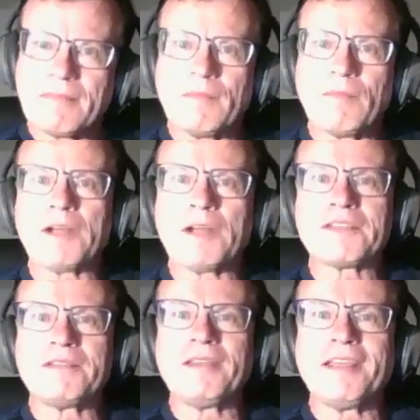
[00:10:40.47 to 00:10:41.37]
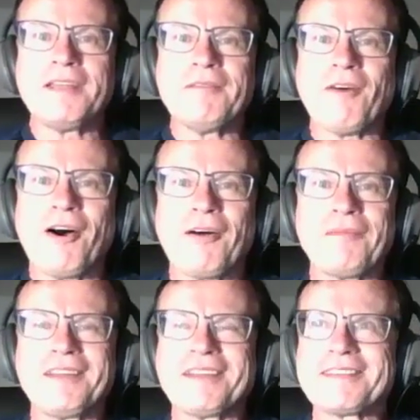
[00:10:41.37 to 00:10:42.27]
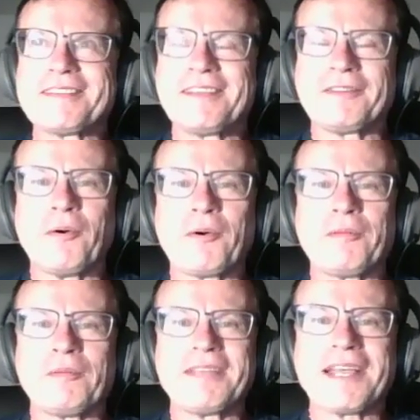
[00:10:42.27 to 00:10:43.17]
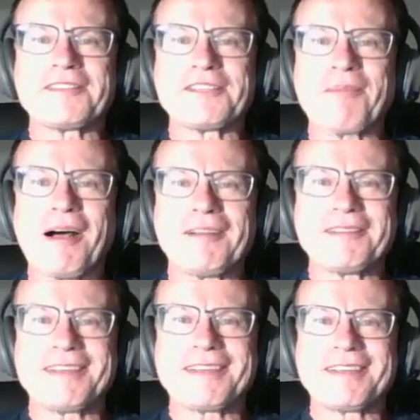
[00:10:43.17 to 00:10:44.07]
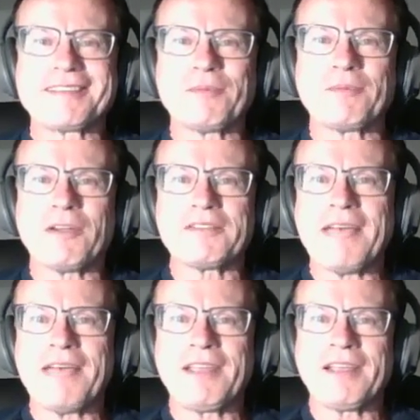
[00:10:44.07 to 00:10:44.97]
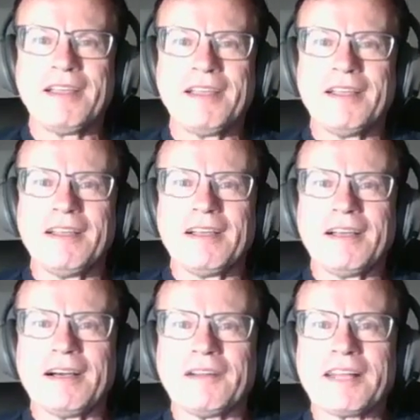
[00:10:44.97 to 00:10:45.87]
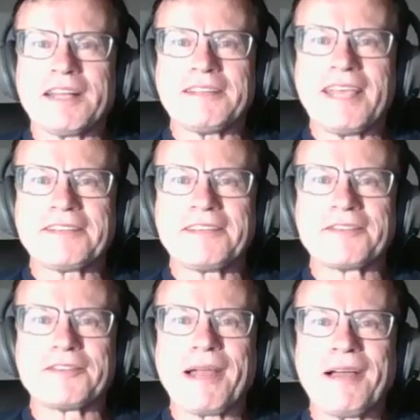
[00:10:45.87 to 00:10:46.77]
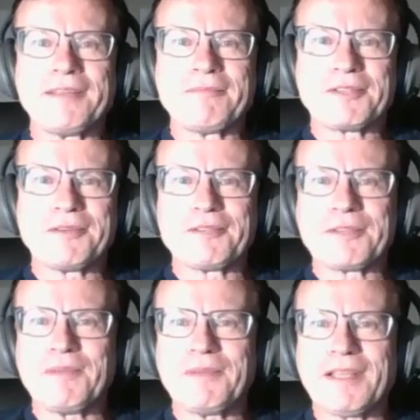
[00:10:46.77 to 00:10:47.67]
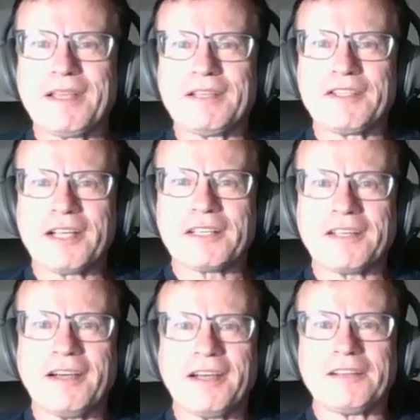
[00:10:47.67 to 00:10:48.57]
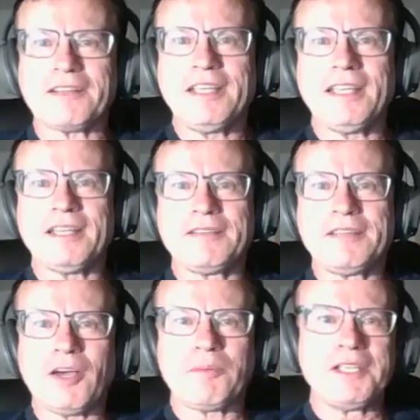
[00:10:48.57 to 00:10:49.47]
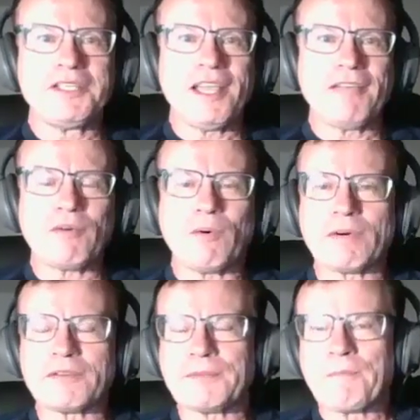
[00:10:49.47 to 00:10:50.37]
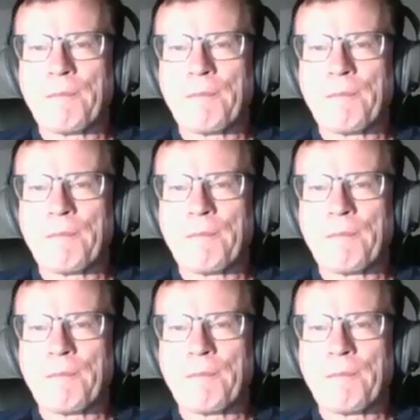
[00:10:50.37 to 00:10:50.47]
much involved in, let's say, local Texas politics, as well as having a lot of Texans around him, so to speak, John Connolly and LBJ, of course.